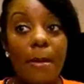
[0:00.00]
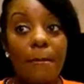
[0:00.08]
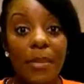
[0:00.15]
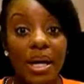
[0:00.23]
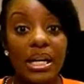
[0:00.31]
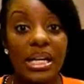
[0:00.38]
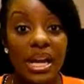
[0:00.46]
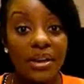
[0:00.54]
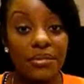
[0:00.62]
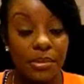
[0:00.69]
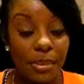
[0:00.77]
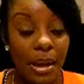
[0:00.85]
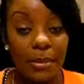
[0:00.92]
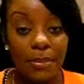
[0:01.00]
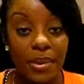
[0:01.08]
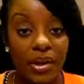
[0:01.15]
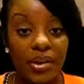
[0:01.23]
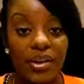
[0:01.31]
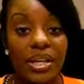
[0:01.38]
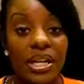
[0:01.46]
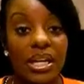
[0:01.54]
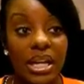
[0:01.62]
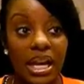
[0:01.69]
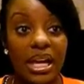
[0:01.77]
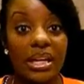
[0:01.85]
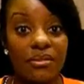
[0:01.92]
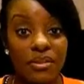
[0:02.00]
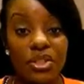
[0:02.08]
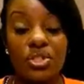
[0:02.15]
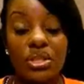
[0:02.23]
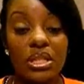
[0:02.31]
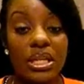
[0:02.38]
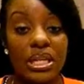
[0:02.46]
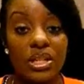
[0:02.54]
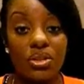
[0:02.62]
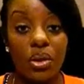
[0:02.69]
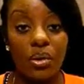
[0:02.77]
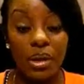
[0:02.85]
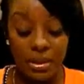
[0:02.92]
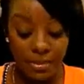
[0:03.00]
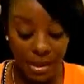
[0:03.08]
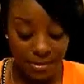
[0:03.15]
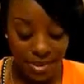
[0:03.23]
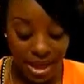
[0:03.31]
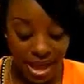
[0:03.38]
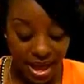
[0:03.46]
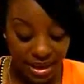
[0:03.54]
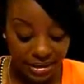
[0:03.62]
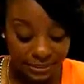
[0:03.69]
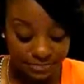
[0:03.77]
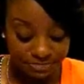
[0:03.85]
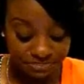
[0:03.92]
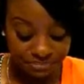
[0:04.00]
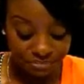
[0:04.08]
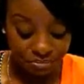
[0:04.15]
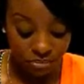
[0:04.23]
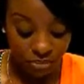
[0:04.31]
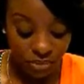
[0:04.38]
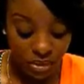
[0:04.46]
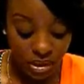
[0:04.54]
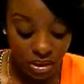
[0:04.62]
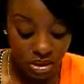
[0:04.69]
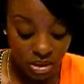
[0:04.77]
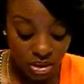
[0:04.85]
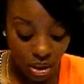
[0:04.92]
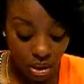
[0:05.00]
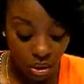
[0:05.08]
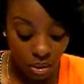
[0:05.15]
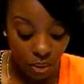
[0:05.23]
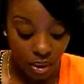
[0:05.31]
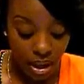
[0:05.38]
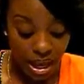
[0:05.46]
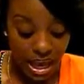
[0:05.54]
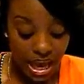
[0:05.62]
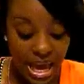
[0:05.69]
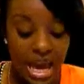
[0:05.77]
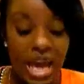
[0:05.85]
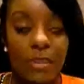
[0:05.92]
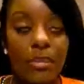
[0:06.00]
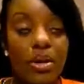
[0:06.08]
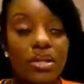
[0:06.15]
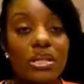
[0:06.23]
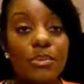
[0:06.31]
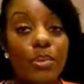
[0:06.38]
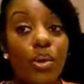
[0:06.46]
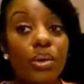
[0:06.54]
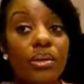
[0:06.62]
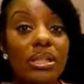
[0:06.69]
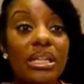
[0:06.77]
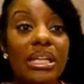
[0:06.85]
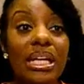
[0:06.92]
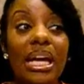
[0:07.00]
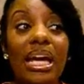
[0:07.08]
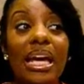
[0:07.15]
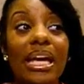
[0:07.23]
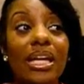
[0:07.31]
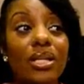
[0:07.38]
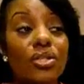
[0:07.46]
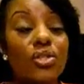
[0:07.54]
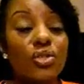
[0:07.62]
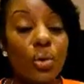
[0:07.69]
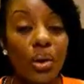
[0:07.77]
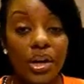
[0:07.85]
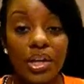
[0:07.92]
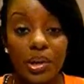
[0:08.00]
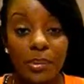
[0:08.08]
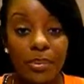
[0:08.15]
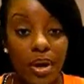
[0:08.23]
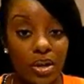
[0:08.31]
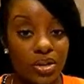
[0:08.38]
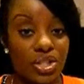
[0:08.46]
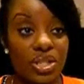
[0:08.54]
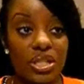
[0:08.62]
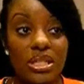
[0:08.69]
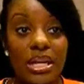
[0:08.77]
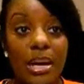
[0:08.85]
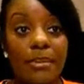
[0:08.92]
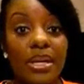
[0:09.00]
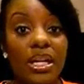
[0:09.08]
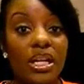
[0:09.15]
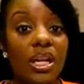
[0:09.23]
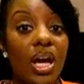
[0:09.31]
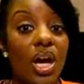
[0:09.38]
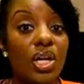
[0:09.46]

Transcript: money every pay period and eventually, you know, get my bag. So, and most importantly, enjoy your purchase. I mean,